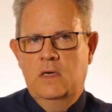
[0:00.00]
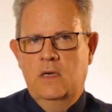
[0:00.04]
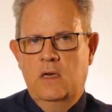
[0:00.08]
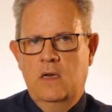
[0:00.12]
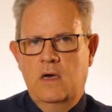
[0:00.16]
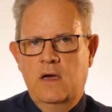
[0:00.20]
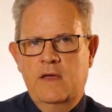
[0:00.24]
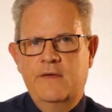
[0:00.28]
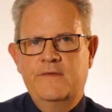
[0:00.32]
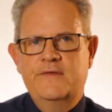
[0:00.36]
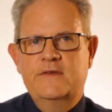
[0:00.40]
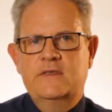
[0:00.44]

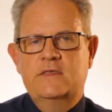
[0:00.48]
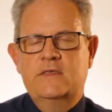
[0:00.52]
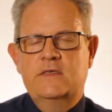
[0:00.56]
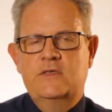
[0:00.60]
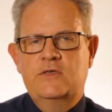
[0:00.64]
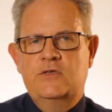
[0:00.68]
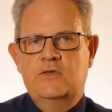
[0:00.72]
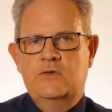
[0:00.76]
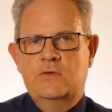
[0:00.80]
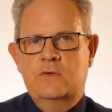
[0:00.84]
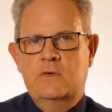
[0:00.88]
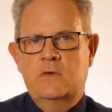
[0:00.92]
Life is
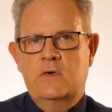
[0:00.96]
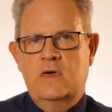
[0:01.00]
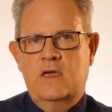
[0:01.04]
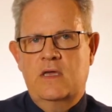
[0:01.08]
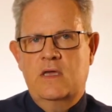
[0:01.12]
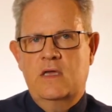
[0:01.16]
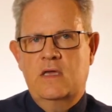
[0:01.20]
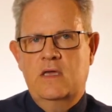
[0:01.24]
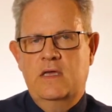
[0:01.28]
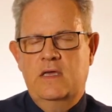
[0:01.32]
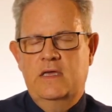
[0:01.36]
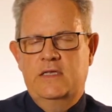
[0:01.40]
a
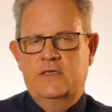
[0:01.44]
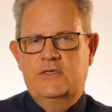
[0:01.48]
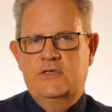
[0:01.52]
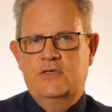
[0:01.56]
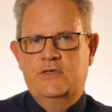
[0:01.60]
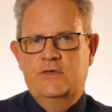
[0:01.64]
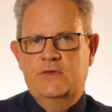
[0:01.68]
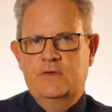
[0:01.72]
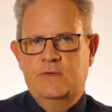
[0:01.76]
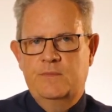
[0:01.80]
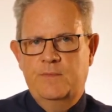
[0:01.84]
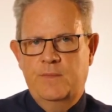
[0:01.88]
joy. It
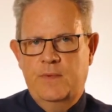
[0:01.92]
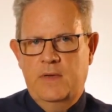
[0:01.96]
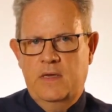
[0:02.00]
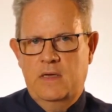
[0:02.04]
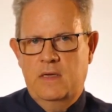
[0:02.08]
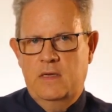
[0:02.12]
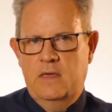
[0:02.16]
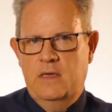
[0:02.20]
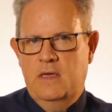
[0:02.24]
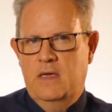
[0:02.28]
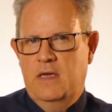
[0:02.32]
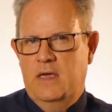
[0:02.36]
should
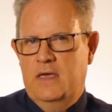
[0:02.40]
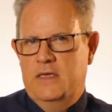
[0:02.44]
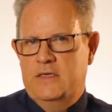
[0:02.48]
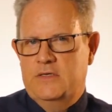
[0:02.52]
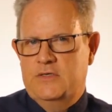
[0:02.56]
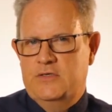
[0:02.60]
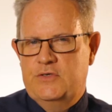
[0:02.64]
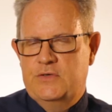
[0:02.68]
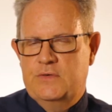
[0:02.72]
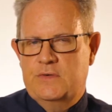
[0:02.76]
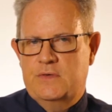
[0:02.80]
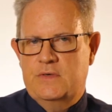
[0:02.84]
be
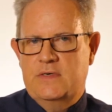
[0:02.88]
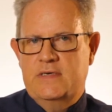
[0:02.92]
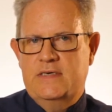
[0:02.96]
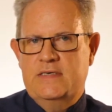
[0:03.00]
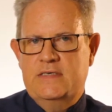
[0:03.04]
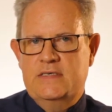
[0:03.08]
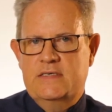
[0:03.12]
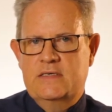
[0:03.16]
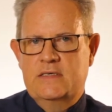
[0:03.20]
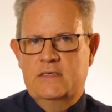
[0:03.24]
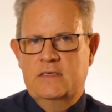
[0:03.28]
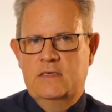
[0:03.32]

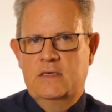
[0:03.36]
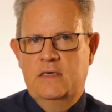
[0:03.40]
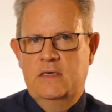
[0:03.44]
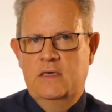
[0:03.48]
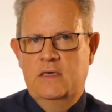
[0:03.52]
enjoyed.